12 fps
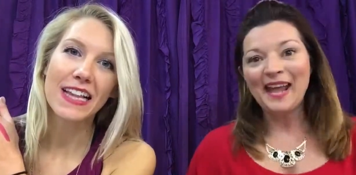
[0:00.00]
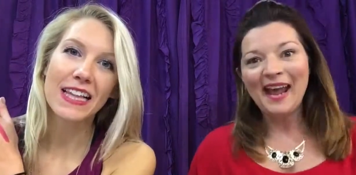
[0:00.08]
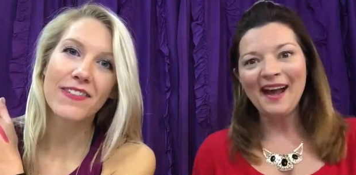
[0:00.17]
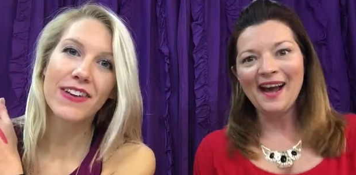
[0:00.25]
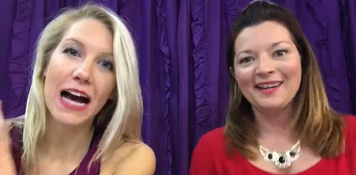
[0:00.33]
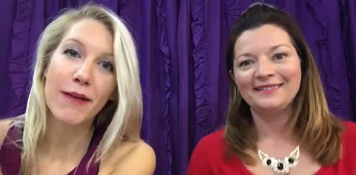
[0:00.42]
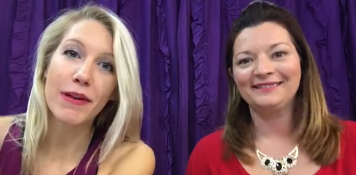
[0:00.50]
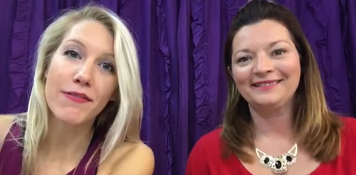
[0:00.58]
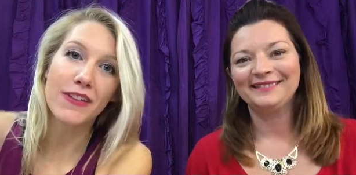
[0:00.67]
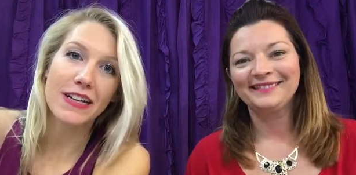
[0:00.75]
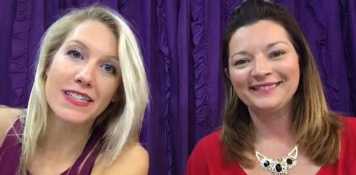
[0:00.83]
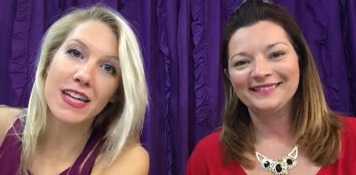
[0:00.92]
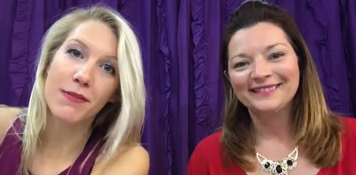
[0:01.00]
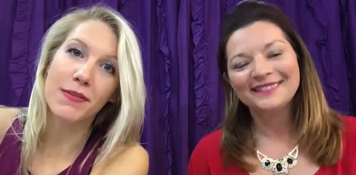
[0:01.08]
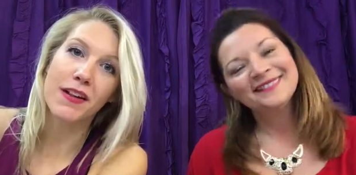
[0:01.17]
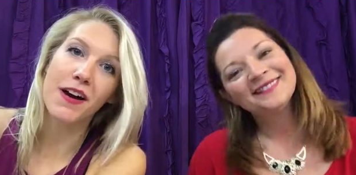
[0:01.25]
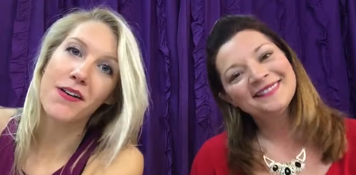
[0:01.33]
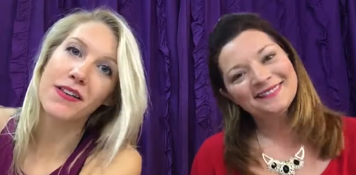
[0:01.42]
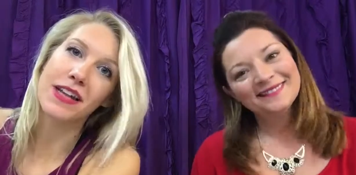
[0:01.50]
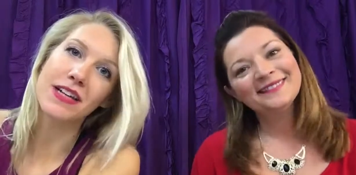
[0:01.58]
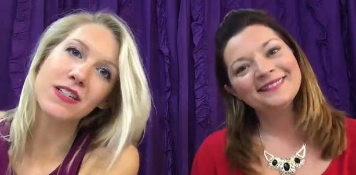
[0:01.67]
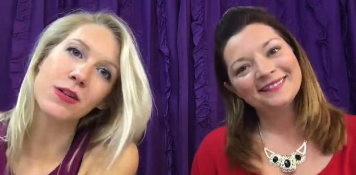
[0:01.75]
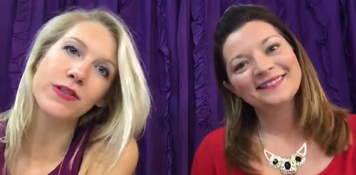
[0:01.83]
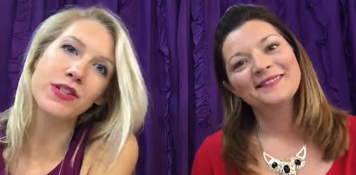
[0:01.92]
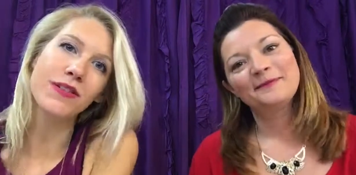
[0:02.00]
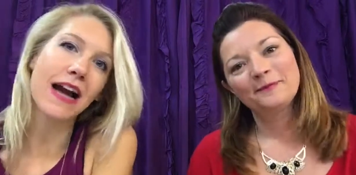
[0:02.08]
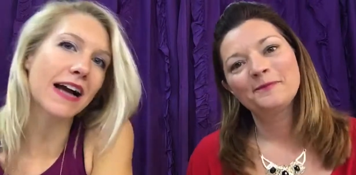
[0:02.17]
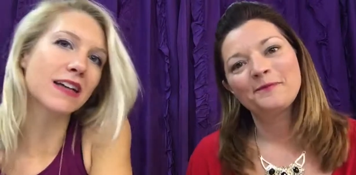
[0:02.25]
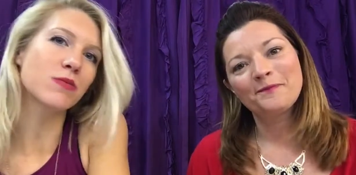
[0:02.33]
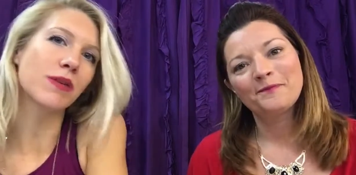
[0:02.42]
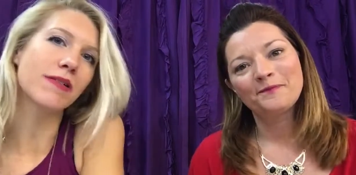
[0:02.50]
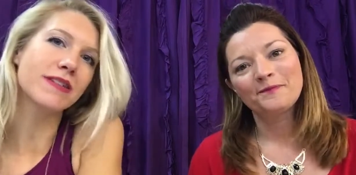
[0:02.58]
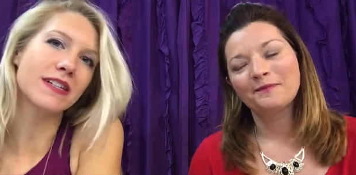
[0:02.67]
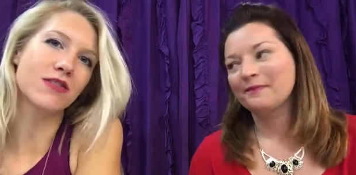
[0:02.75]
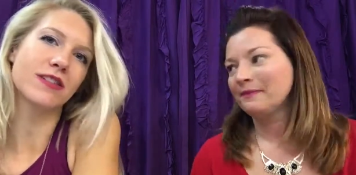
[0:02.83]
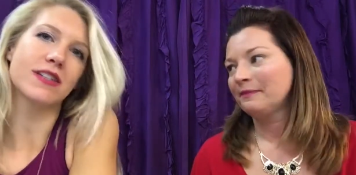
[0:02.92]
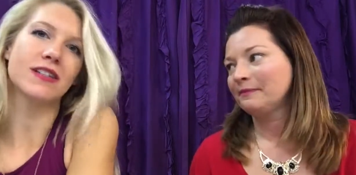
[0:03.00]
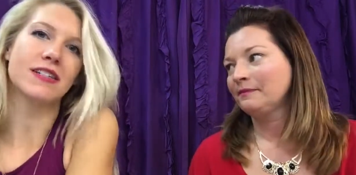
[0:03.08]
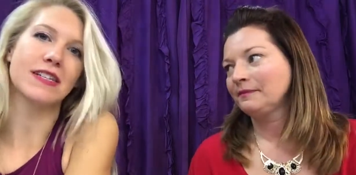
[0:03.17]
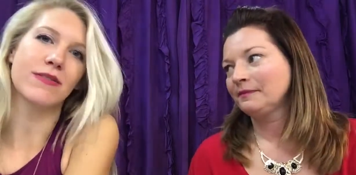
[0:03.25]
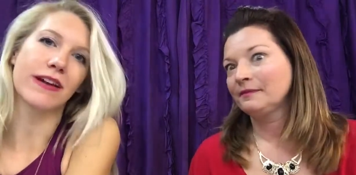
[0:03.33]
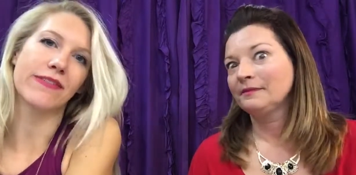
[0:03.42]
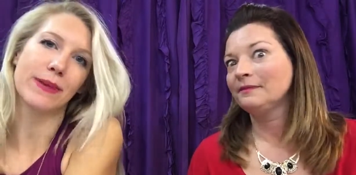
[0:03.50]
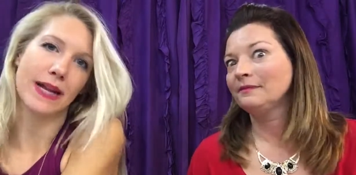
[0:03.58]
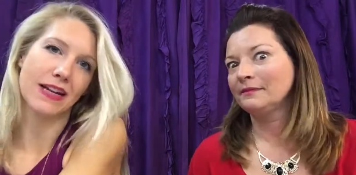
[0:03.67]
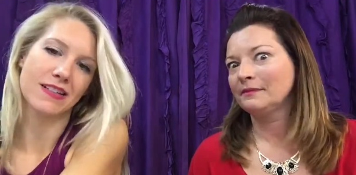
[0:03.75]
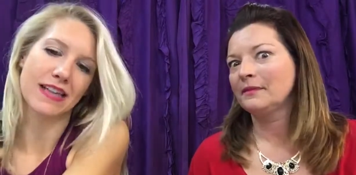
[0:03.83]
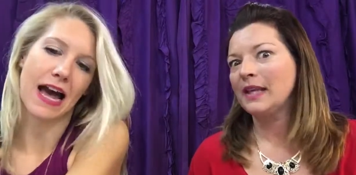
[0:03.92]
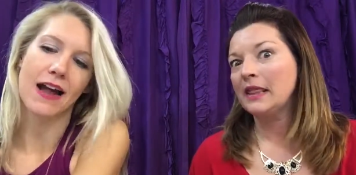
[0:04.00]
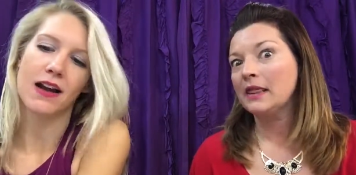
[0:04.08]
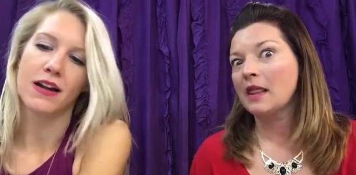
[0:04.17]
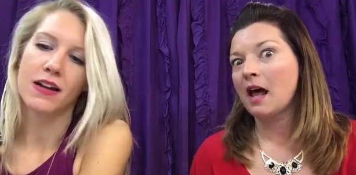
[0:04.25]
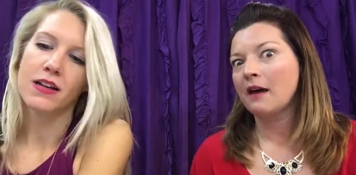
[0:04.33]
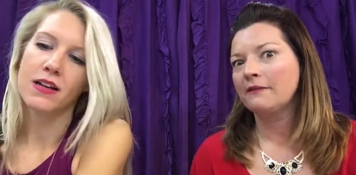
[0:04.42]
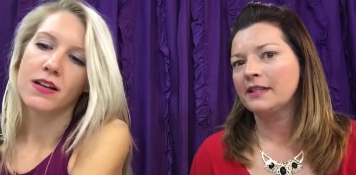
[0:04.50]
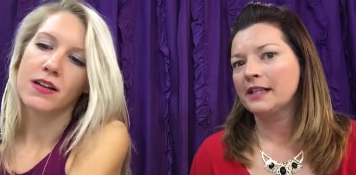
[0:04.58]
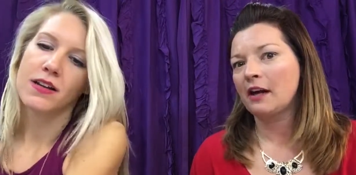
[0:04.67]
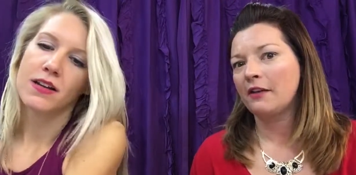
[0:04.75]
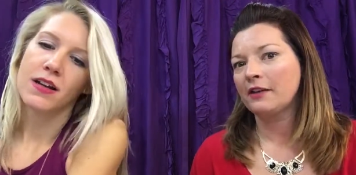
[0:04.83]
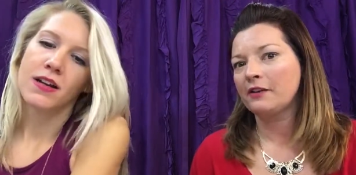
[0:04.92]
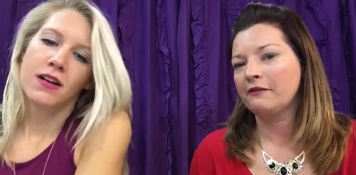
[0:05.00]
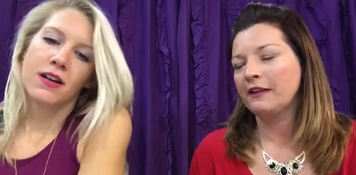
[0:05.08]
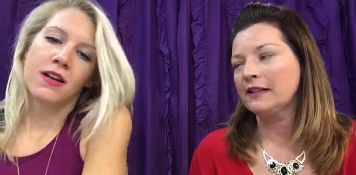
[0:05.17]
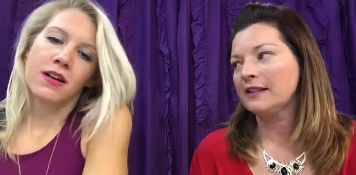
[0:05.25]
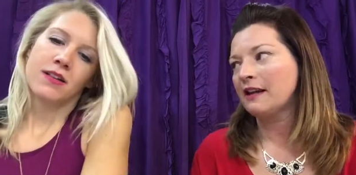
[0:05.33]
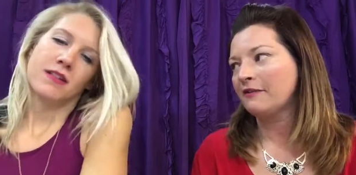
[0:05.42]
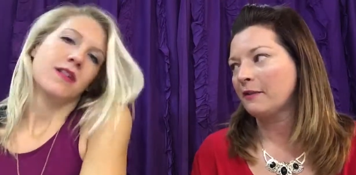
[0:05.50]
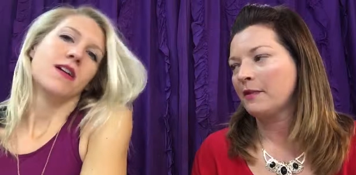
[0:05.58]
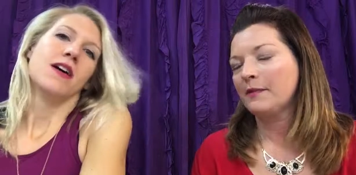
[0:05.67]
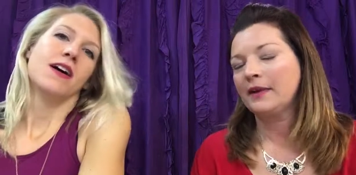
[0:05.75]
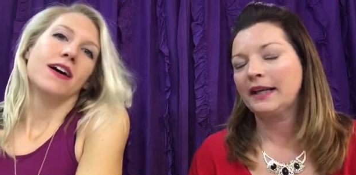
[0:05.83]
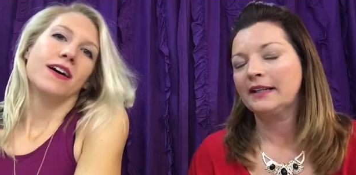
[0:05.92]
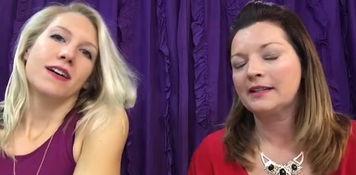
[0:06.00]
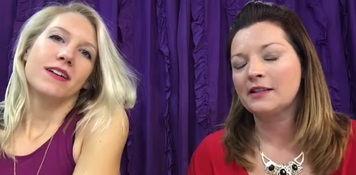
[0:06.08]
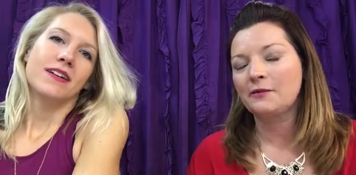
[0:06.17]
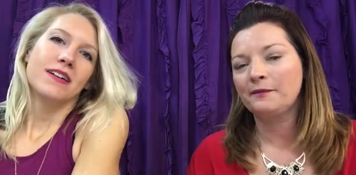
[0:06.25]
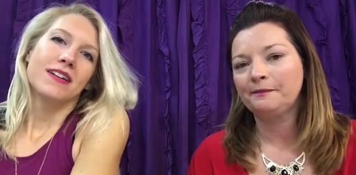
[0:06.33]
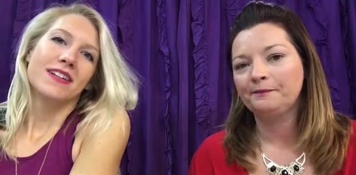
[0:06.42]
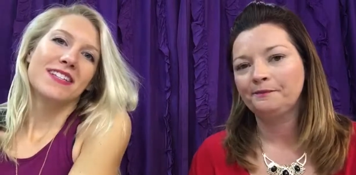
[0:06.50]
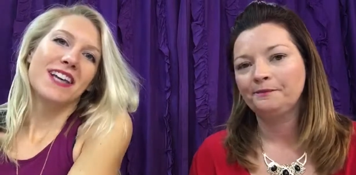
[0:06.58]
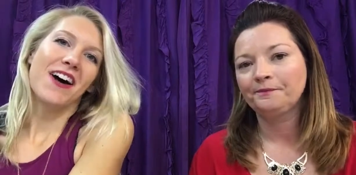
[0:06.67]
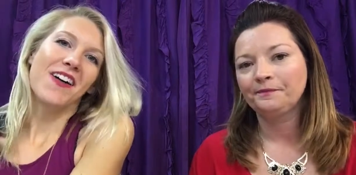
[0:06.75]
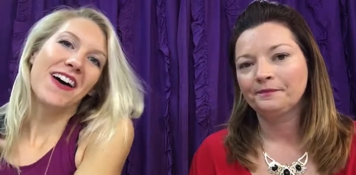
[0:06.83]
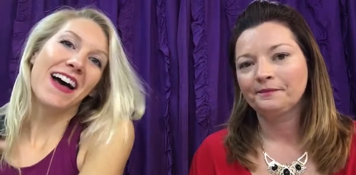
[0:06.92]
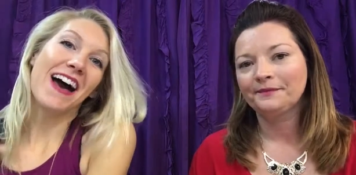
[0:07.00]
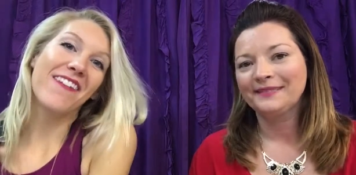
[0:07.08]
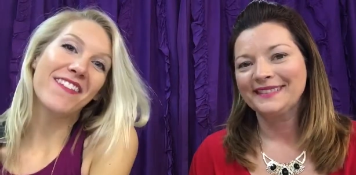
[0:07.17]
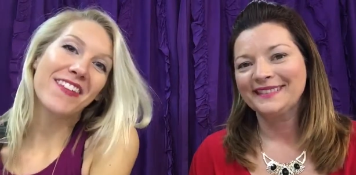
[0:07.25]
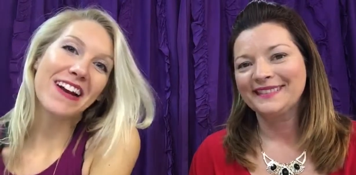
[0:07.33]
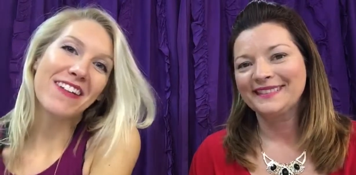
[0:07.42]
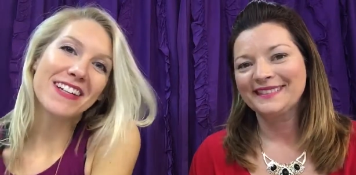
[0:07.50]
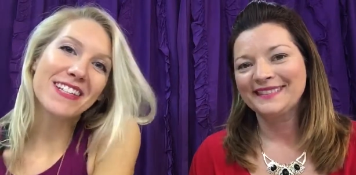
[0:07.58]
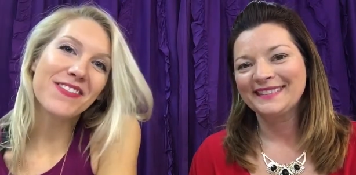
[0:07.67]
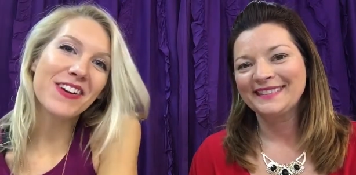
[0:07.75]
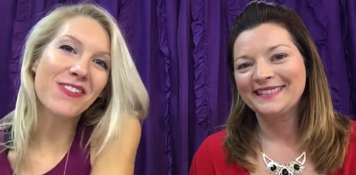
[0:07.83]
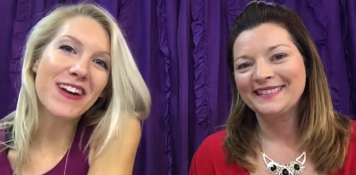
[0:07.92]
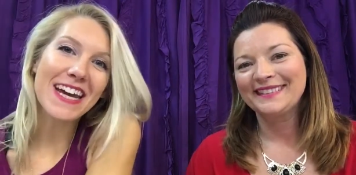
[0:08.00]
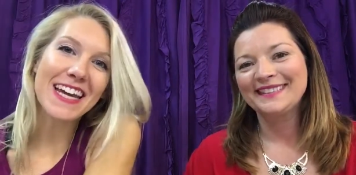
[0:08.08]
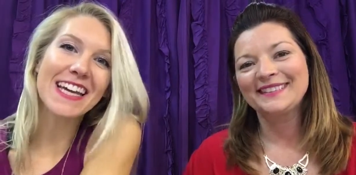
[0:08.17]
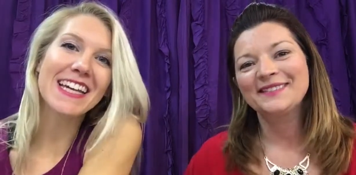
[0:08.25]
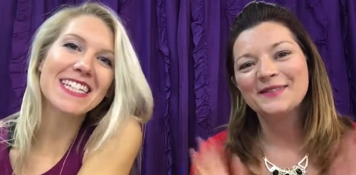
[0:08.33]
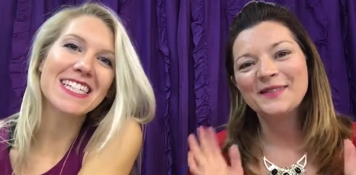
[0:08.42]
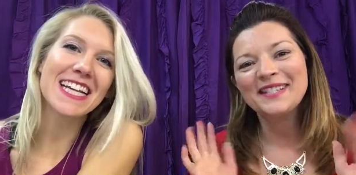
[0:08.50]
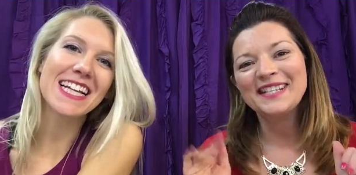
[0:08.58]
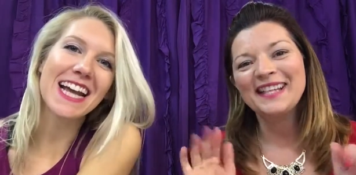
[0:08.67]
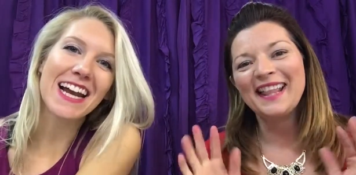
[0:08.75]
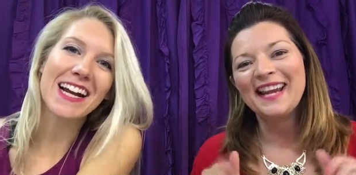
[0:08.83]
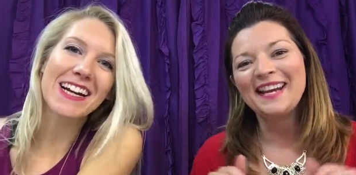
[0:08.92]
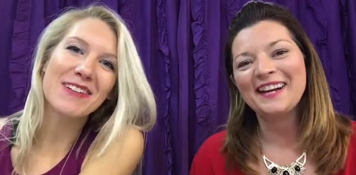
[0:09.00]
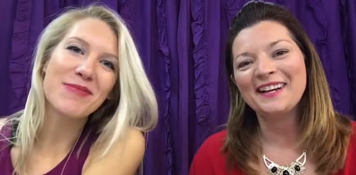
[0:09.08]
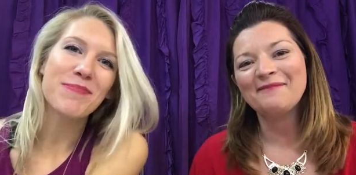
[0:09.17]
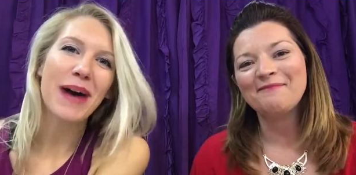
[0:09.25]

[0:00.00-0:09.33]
Speaker 1: Yeah. Leave a comment for us down below and let us know what you got because we're always interested to see what everybody mm, else got. We
Speaker 2: love seeing all the new fun stuff that people get. So,
Speaker 1: so have a great rest of your week. We'll see, you see, you later. later.